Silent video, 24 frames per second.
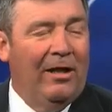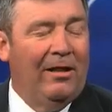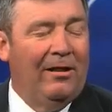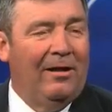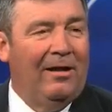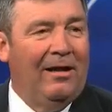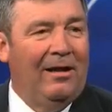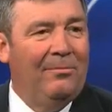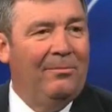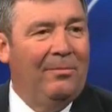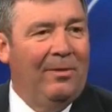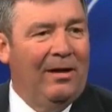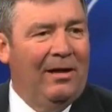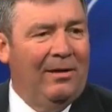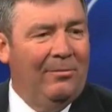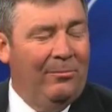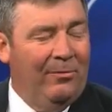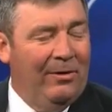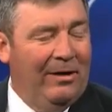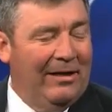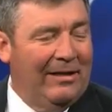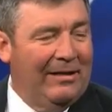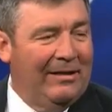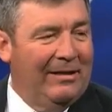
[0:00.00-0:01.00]
Well, I'm,
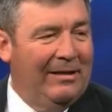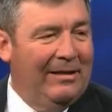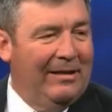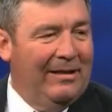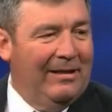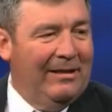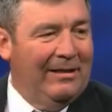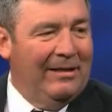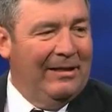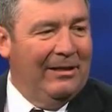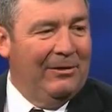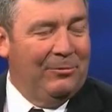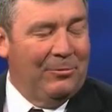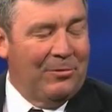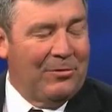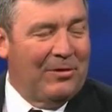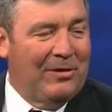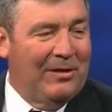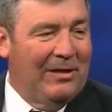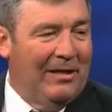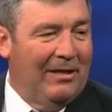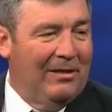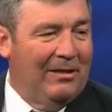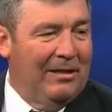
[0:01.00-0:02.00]
I'm really uh,
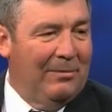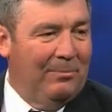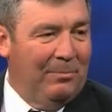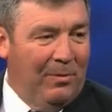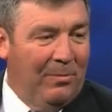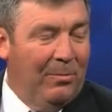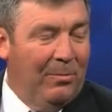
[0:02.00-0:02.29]
interested in the